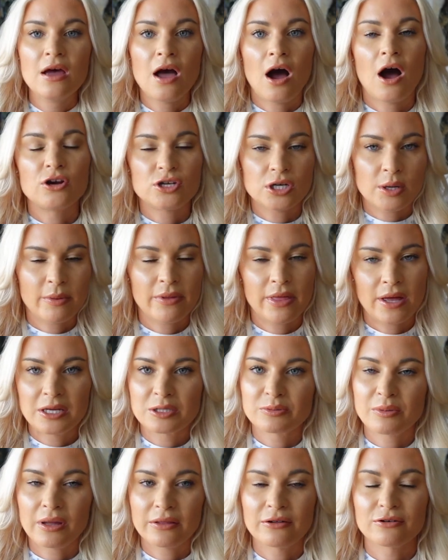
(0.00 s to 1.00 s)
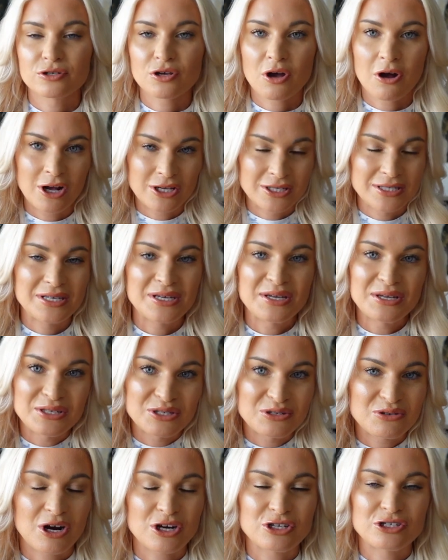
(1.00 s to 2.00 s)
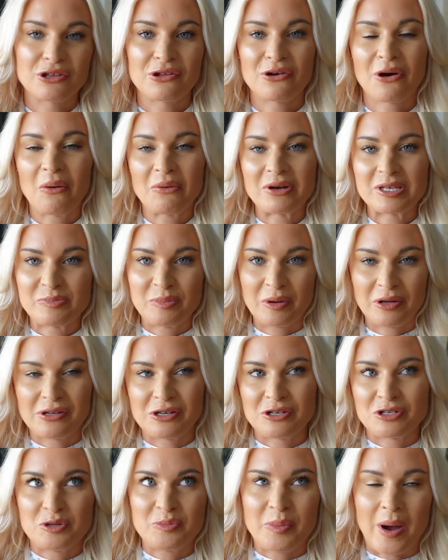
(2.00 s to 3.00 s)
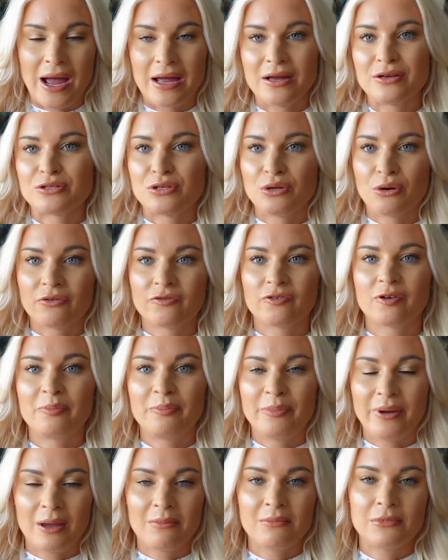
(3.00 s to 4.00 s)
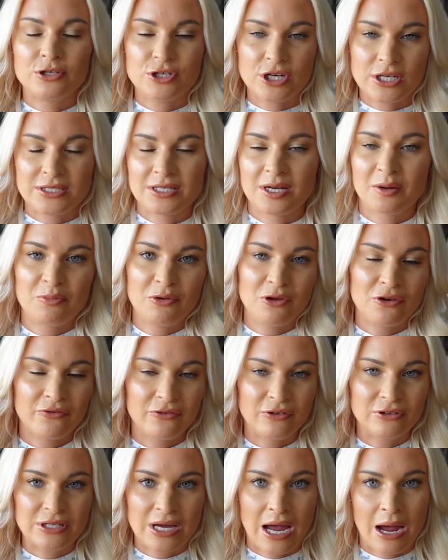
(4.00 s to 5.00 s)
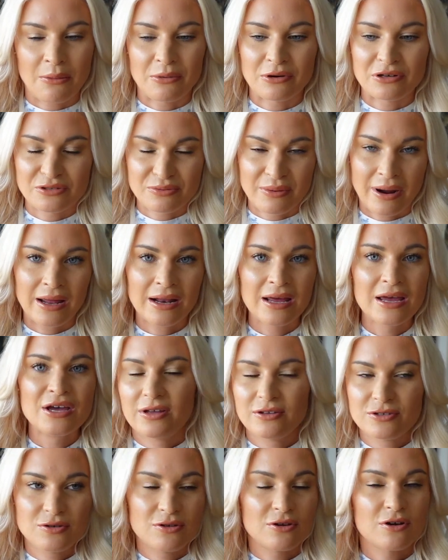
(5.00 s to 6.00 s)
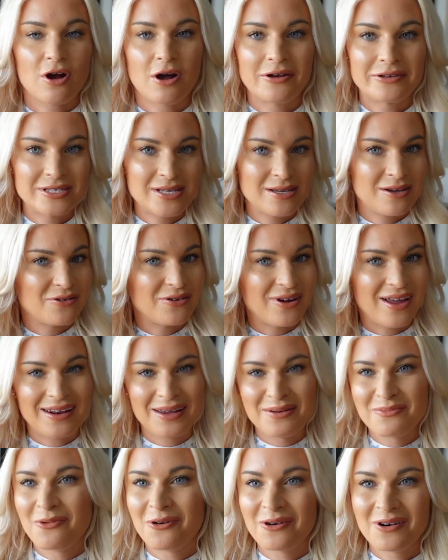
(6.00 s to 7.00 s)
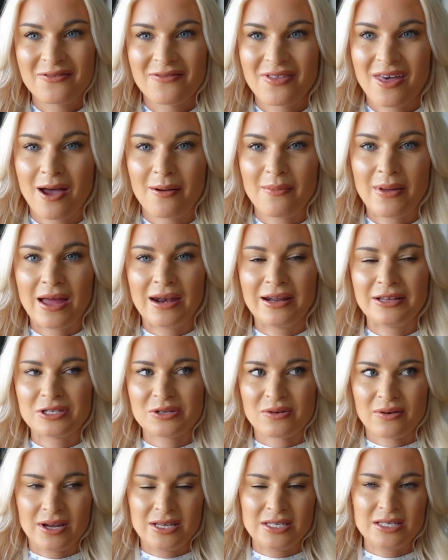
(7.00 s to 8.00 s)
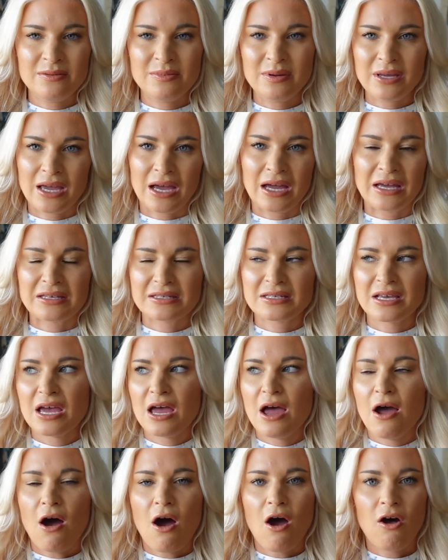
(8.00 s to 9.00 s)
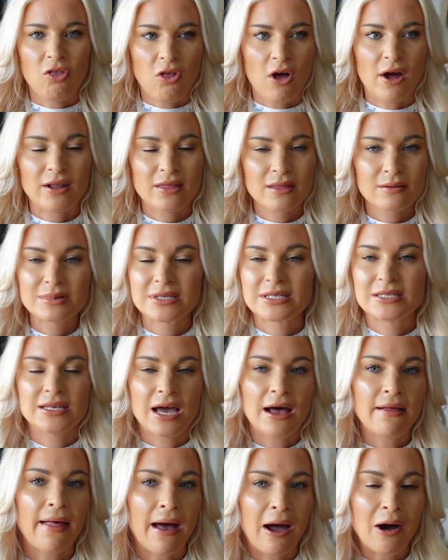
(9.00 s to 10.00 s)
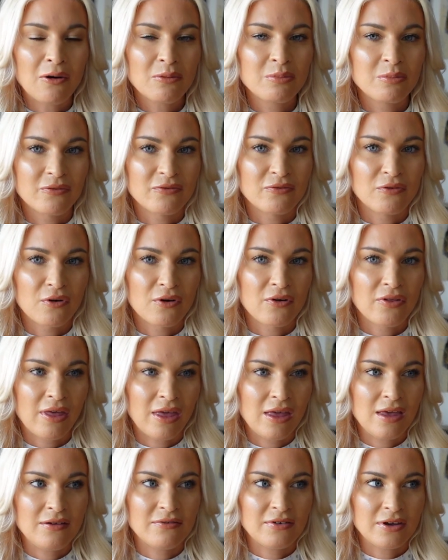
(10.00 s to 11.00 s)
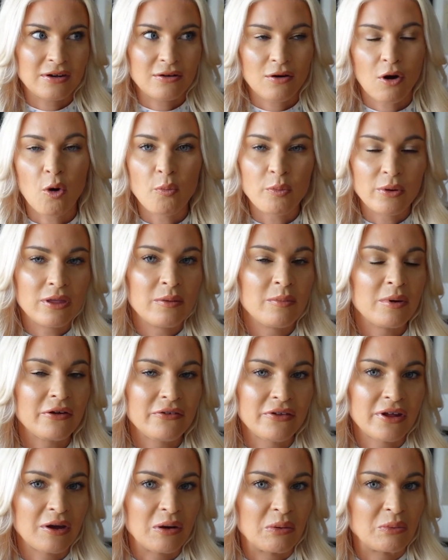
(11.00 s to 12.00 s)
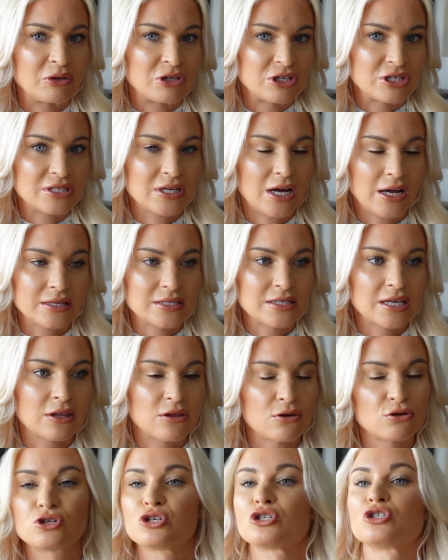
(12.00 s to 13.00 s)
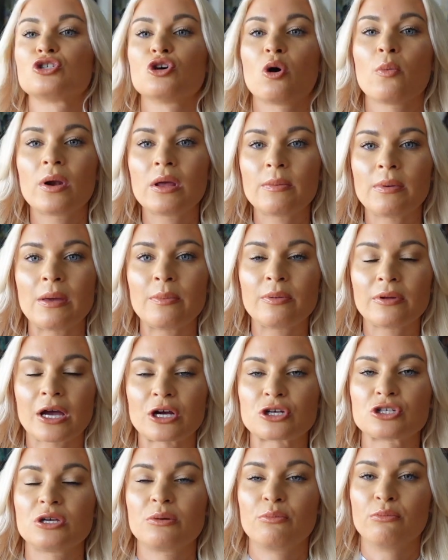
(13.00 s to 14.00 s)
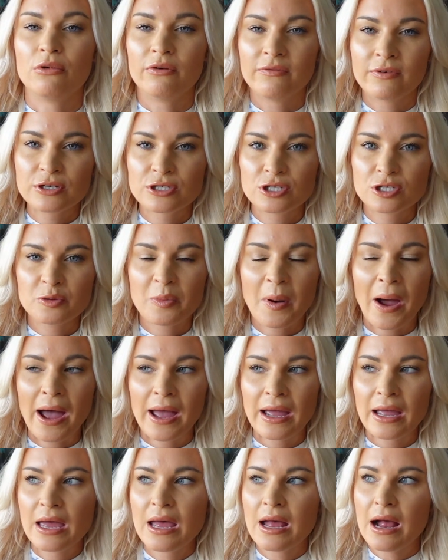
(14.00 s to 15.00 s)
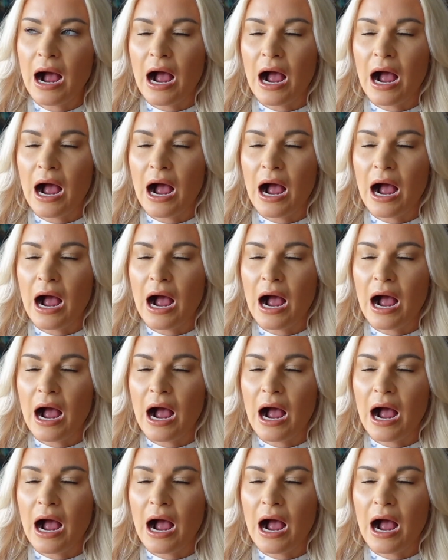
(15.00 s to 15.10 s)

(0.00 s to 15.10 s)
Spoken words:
On top of that as well, there's constantly construction. They're always building. Dubai is known for big, majestic, beautiful towers, right? So they're constantly creating more of them. And it's crazy because a lot of them sell out before they even open the building, which is nuts. Like there's just so many people actually moving to Dubai.